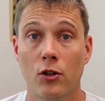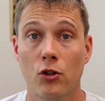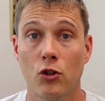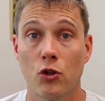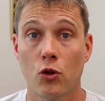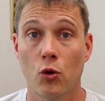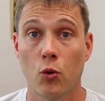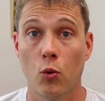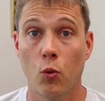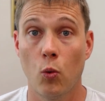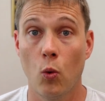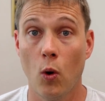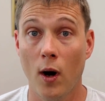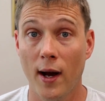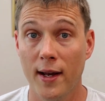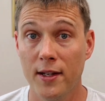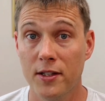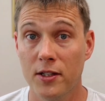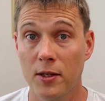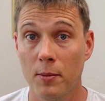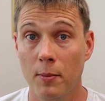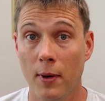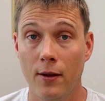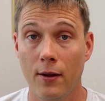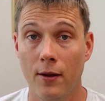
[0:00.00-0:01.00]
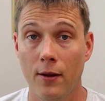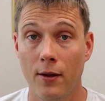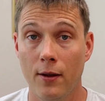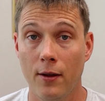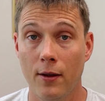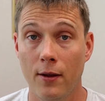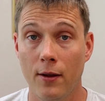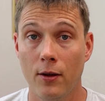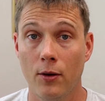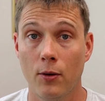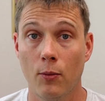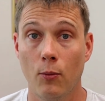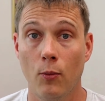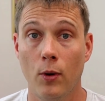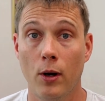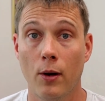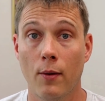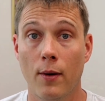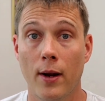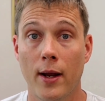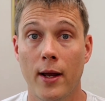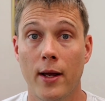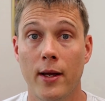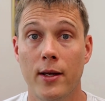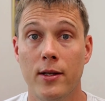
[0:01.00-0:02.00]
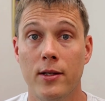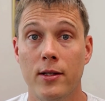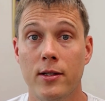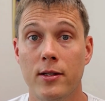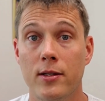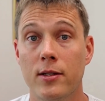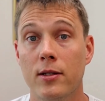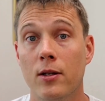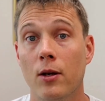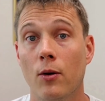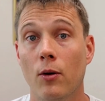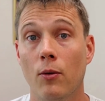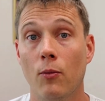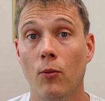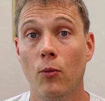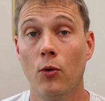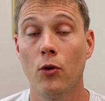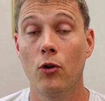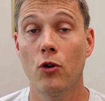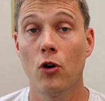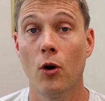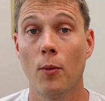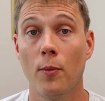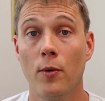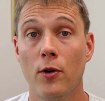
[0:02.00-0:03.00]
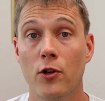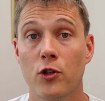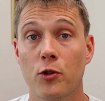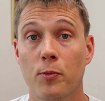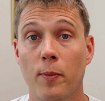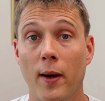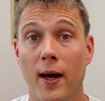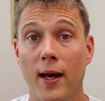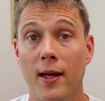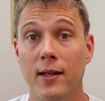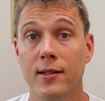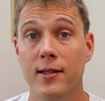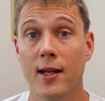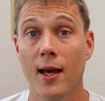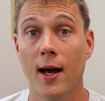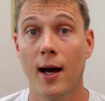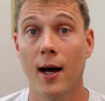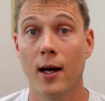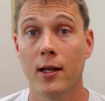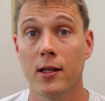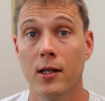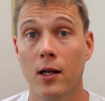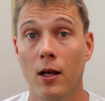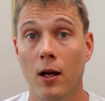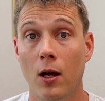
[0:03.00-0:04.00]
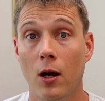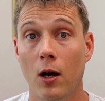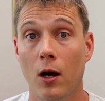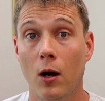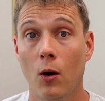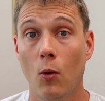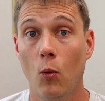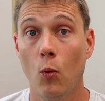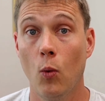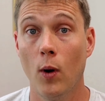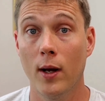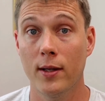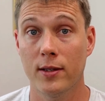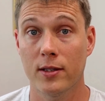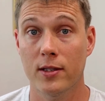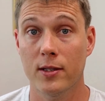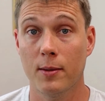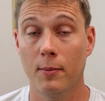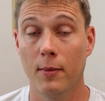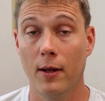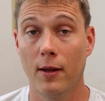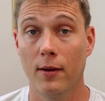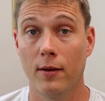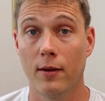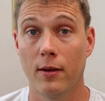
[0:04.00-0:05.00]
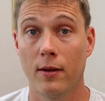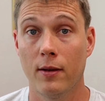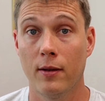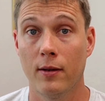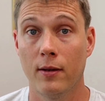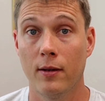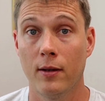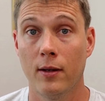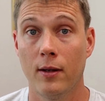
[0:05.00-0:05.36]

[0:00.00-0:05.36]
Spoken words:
twice a month, whereas WooCommerce pays out once a month.